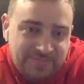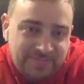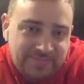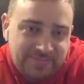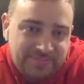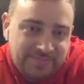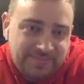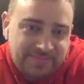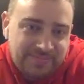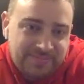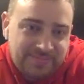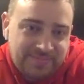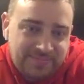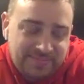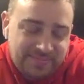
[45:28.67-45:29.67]

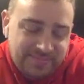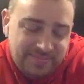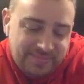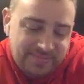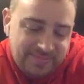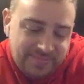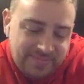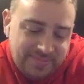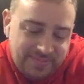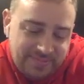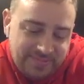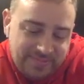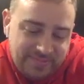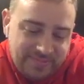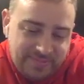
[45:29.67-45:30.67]

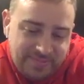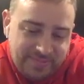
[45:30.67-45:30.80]
(silent)